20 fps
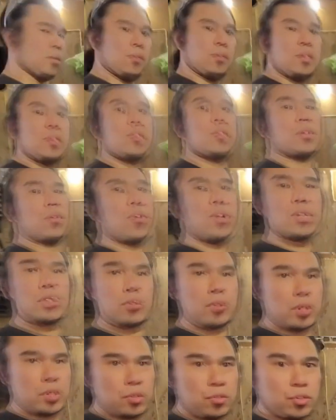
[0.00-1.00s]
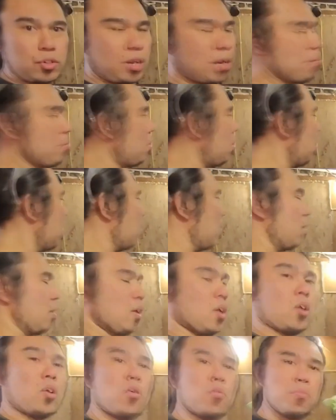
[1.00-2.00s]
This is a restoration job
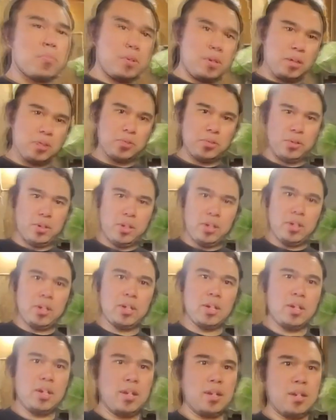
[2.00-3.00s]
compared to the